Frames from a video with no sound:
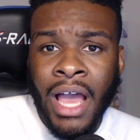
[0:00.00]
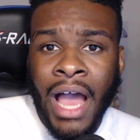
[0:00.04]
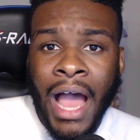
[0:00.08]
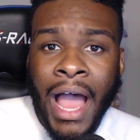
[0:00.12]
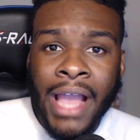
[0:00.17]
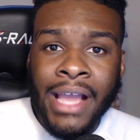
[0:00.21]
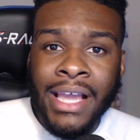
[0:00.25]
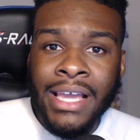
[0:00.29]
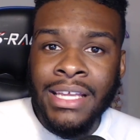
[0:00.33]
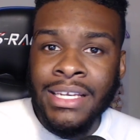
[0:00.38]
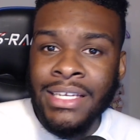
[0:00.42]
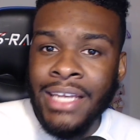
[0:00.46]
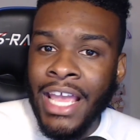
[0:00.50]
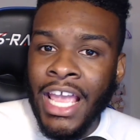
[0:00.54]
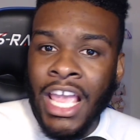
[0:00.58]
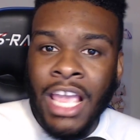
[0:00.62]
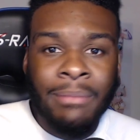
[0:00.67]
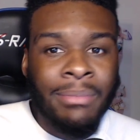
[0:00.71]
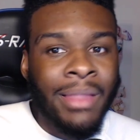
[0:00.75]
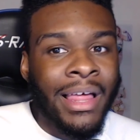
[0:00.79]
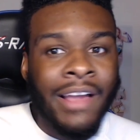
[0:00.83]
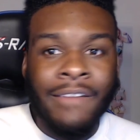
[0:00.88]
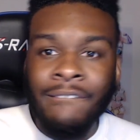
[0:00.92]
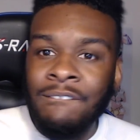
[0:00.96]
I can
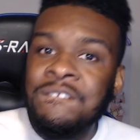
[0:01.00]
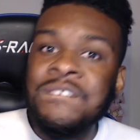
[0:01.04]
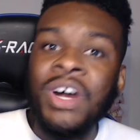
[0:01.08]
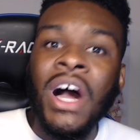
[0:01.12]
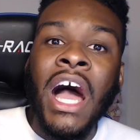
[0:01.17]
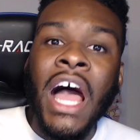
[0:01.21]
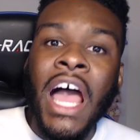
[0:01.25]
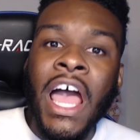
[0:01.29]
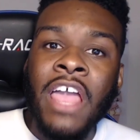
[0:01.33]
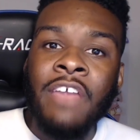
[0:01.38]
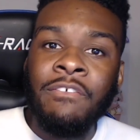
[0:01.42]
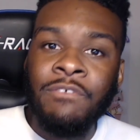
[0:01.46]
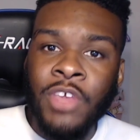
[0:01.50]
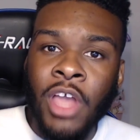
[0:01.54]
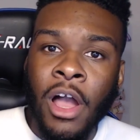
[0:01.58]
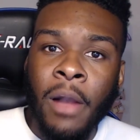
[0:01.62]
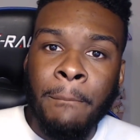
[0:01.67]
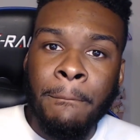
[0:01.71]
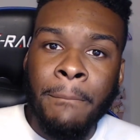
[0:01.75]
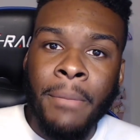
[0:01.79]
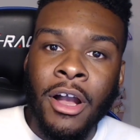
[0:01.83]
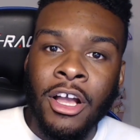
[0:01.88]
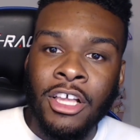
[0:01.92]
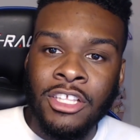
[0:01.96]
name like 5
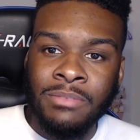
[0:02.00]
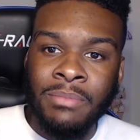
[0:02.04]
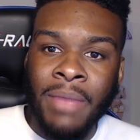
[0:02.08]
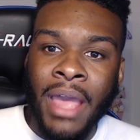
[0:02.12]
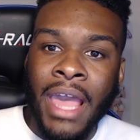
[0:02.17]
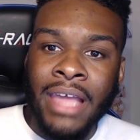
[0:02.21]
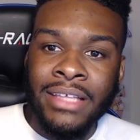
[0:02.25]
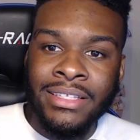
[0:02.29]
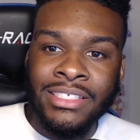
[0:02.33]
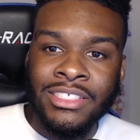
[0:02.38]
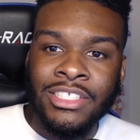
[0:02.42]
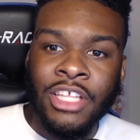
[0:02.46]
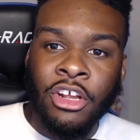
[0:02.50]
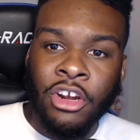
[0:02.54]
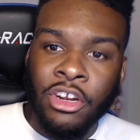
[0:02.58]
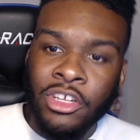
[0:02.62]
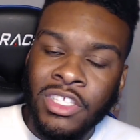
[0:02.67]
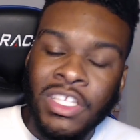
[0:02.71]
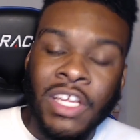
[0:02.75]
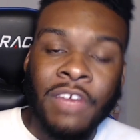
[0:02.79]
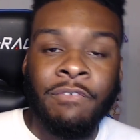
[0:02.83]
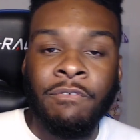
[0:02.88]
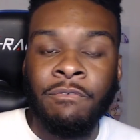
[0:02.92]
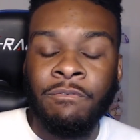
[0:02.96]
Young Bucks matches that are
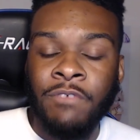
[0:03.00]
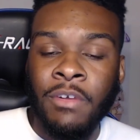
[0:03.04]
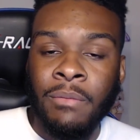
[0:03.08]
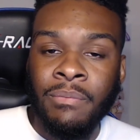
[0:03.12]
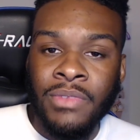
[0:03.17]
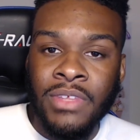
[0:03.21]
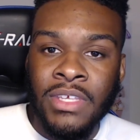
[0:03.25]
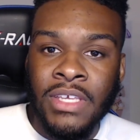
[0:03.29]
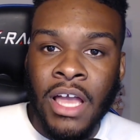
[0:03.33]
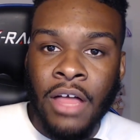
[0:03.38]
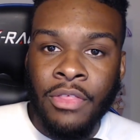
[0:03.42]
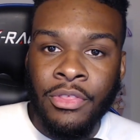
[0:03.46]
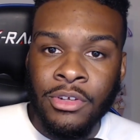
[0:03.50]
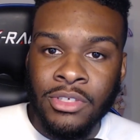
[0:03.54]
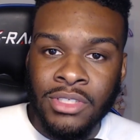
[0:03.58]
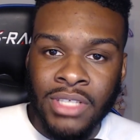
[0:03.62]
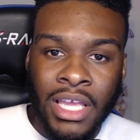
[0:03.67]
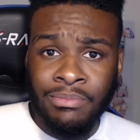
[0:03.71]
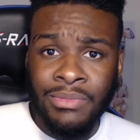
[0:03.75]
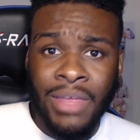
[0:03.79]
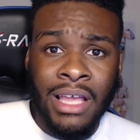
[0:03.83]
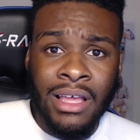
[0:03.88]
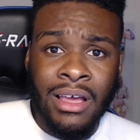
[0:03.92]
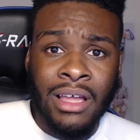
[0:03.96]
different from the others.
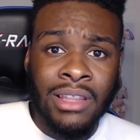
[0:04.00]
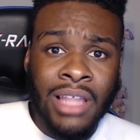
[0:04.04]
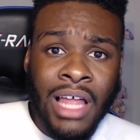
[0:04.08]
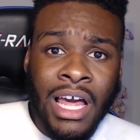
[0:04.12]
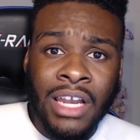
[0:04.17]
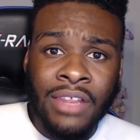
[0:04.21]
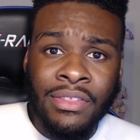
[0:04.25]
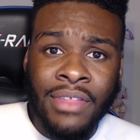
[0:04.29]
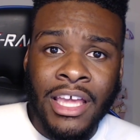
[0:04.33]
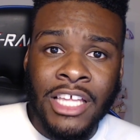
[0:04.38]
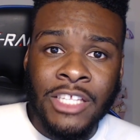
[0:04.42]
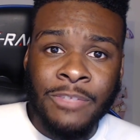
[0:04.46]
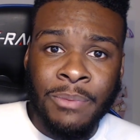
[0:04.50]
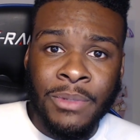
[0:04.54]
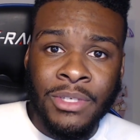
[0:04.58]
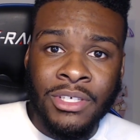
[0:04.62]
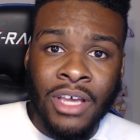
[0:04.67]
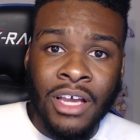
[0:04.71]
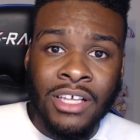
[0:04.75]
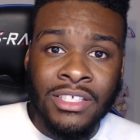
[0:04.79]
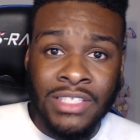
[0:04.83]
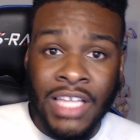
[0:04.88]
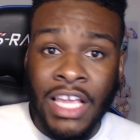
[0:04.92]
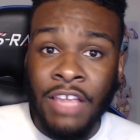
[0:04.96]
That a lot of that is
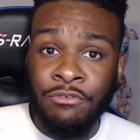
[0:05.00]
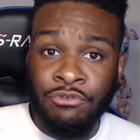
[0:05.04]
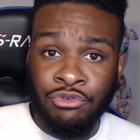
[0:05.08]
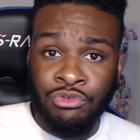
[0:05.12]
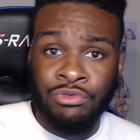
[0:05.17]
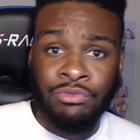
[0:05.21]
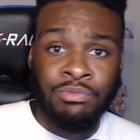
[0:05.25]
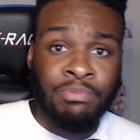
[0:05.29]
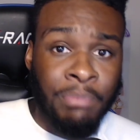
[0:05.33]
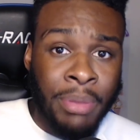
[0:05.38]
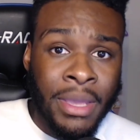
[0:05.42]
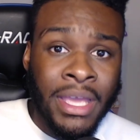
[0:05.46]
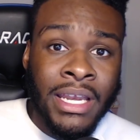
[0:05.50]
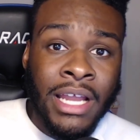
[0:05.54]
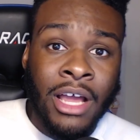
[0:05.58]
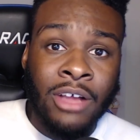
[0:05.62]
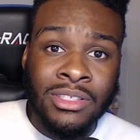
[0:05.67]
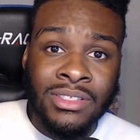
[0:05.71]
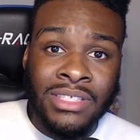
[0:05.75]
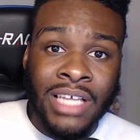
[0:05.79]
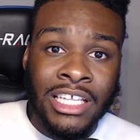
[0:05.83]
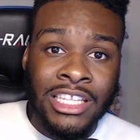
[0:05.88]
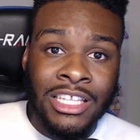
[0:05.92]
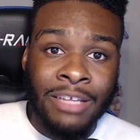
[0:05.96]
because they've been
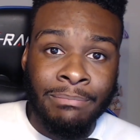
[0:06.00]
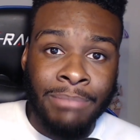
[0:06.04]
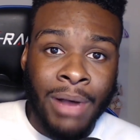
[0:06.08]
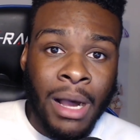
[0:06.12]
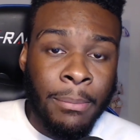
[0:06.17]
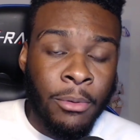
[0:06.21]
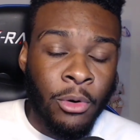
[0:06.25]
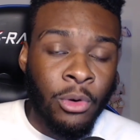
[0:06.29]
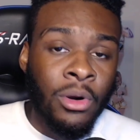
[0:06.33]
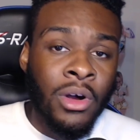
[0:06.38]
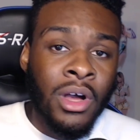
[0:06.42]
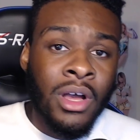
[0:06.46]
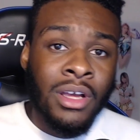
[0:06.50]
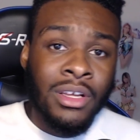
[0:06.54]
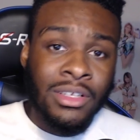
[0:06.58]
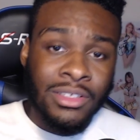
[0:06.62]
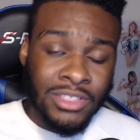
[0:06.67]
outside the bubble.